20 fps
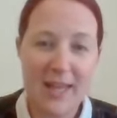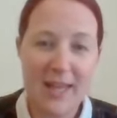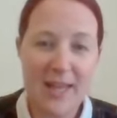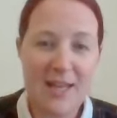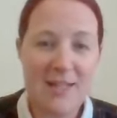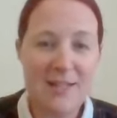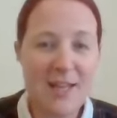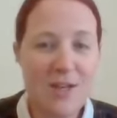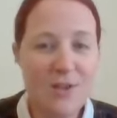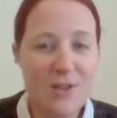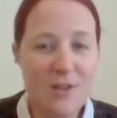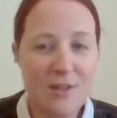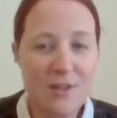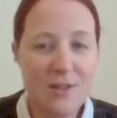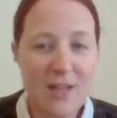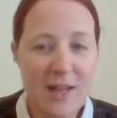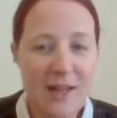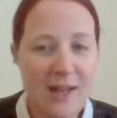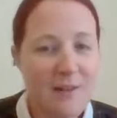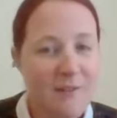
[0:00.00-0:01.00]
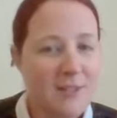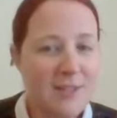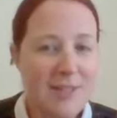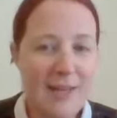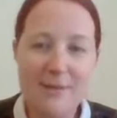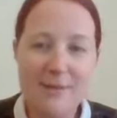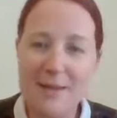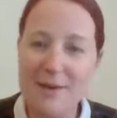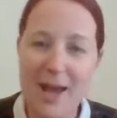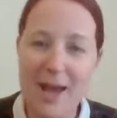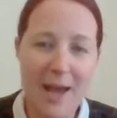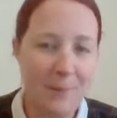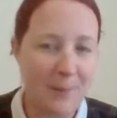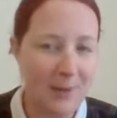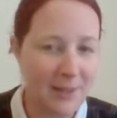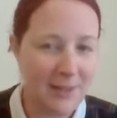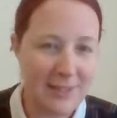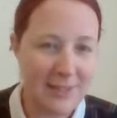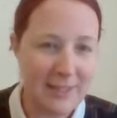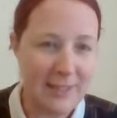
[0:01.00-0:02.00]
I didn't have the same
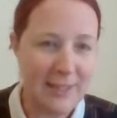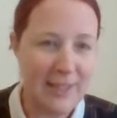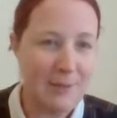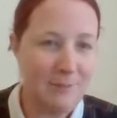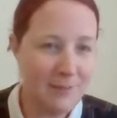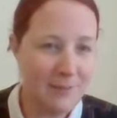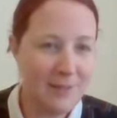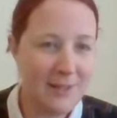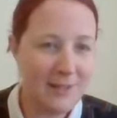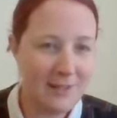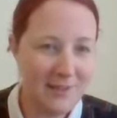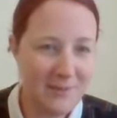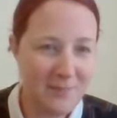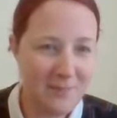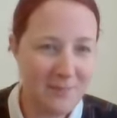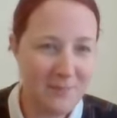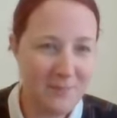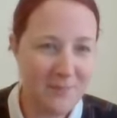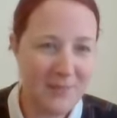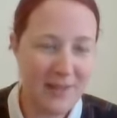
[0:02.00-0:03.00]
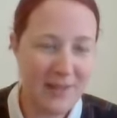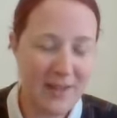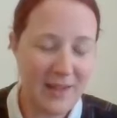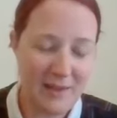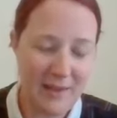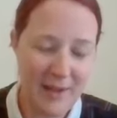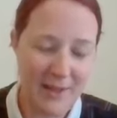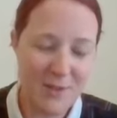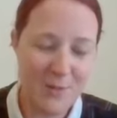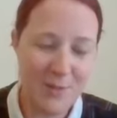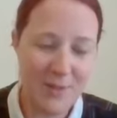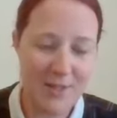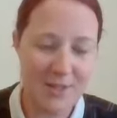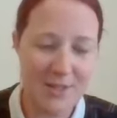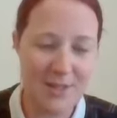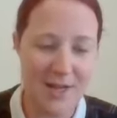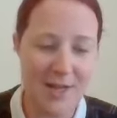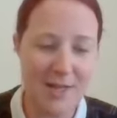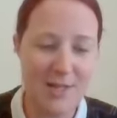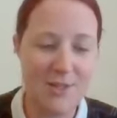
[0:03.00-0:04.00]
dynamic to keep me there. And that's when I
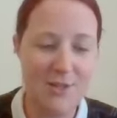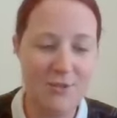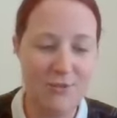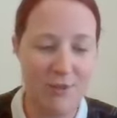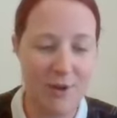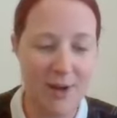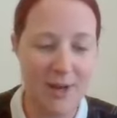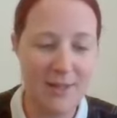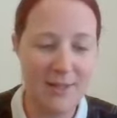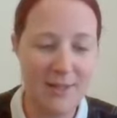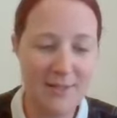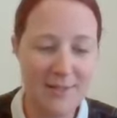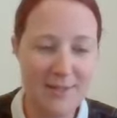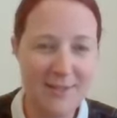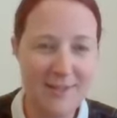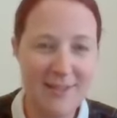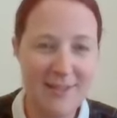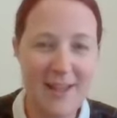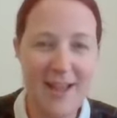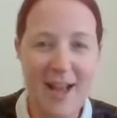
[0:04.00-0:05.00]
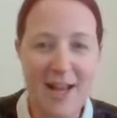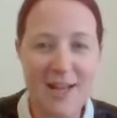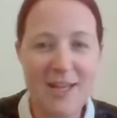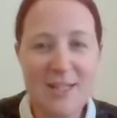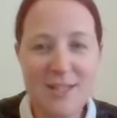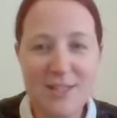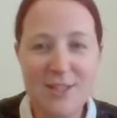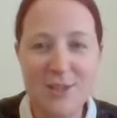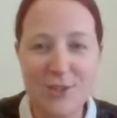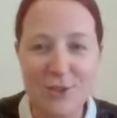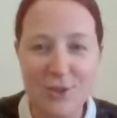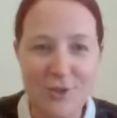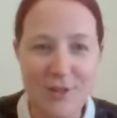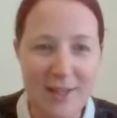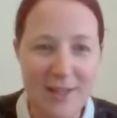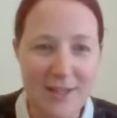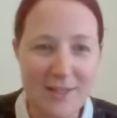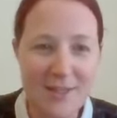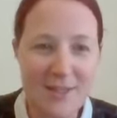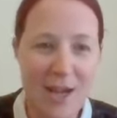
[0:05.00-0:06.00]
decided, right, I need to do
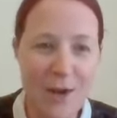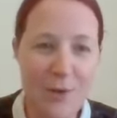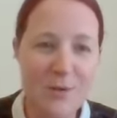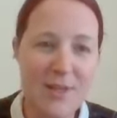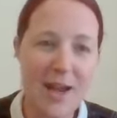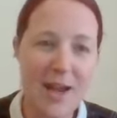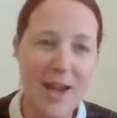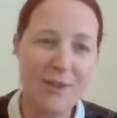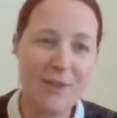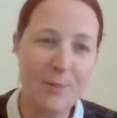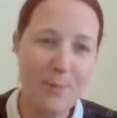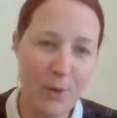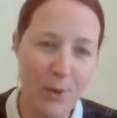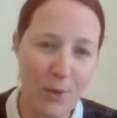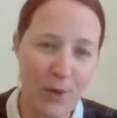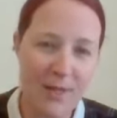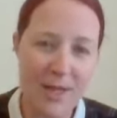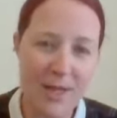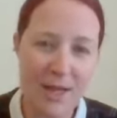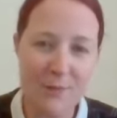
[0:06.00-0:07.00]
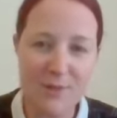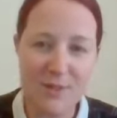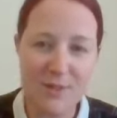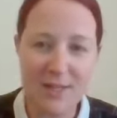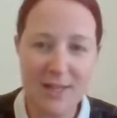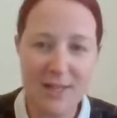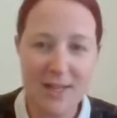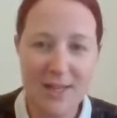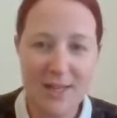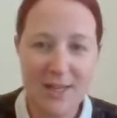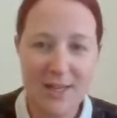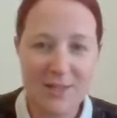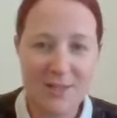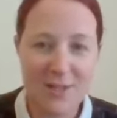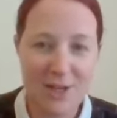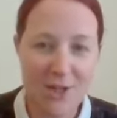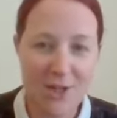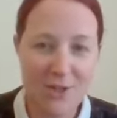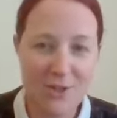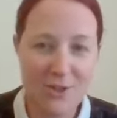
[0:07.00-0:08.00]
this. I was at the point I was
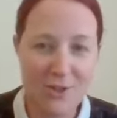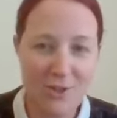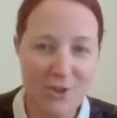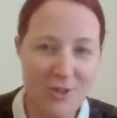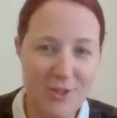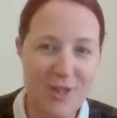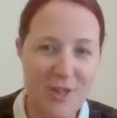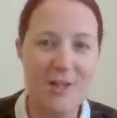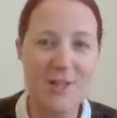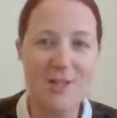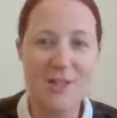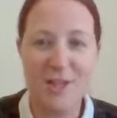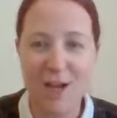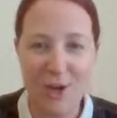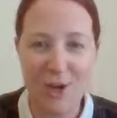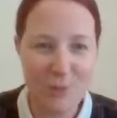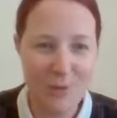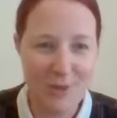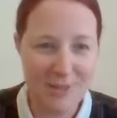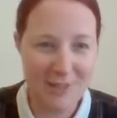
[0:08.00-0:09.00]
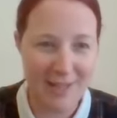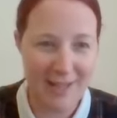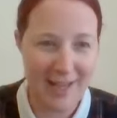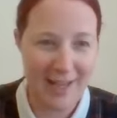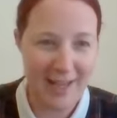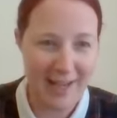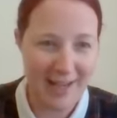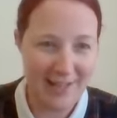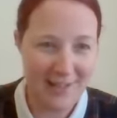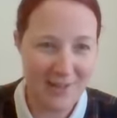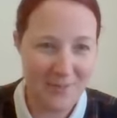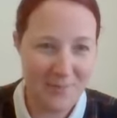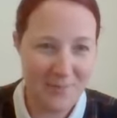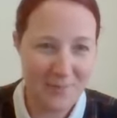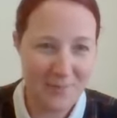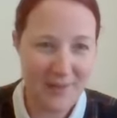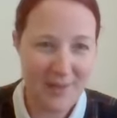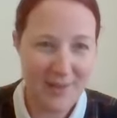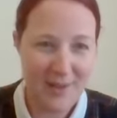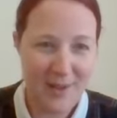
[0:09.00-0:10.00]
starting to do tons of hours again
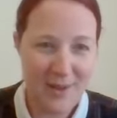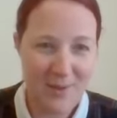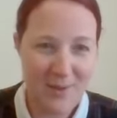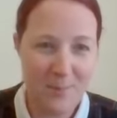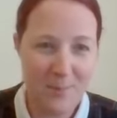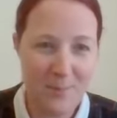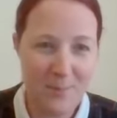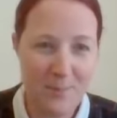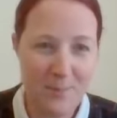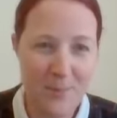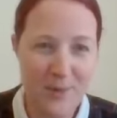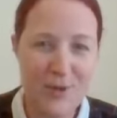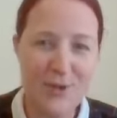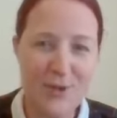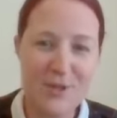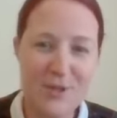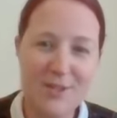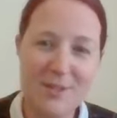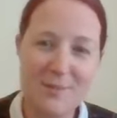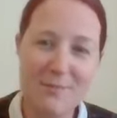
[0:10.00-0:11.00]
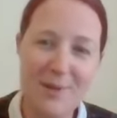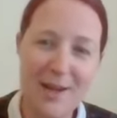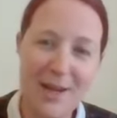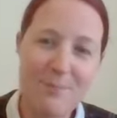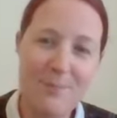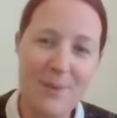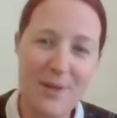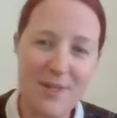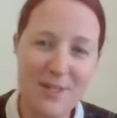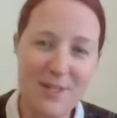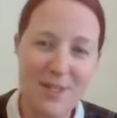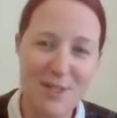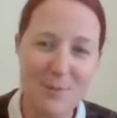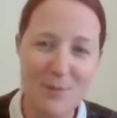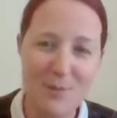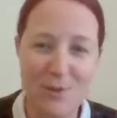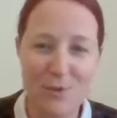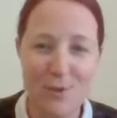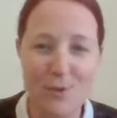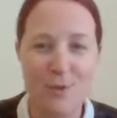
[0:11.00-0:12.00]
because my business
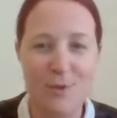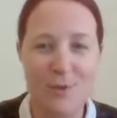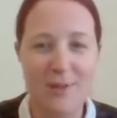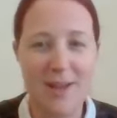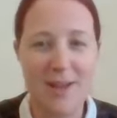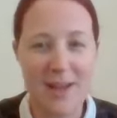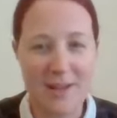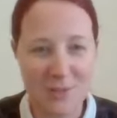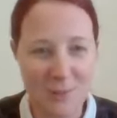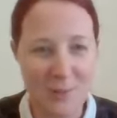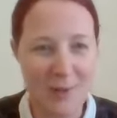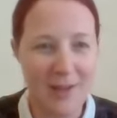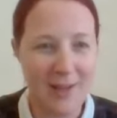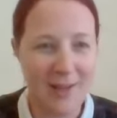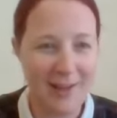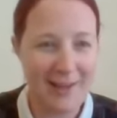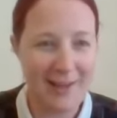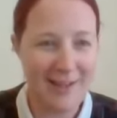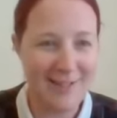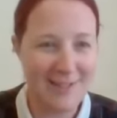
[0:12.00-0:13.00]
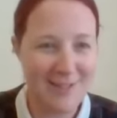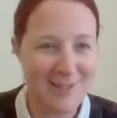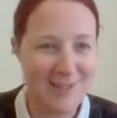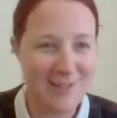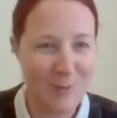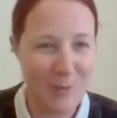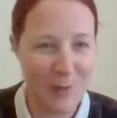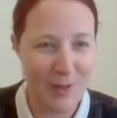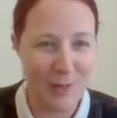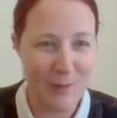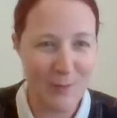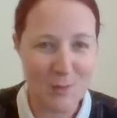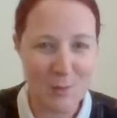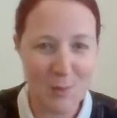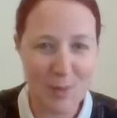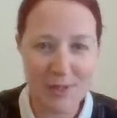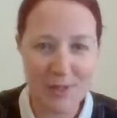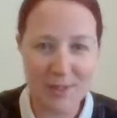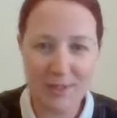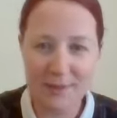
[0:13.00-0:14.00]
was growing as well as where I was
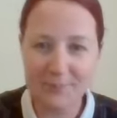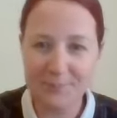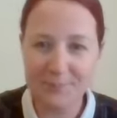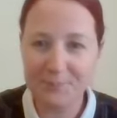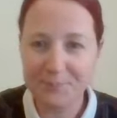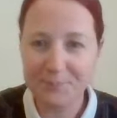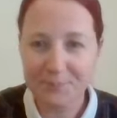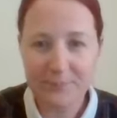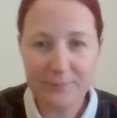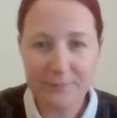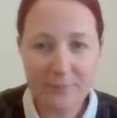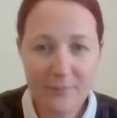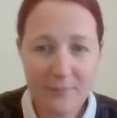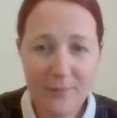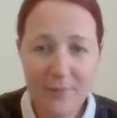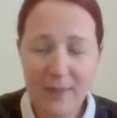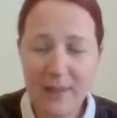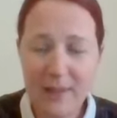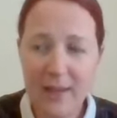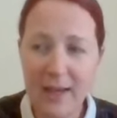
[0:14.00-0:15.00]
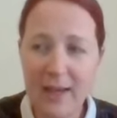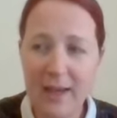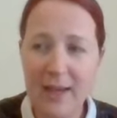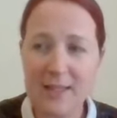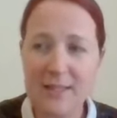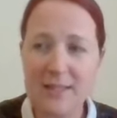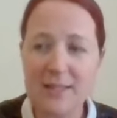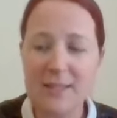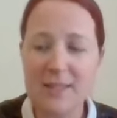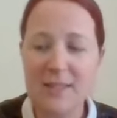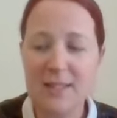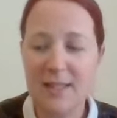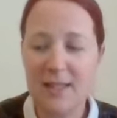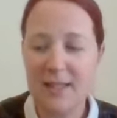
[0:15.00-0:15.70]
working. And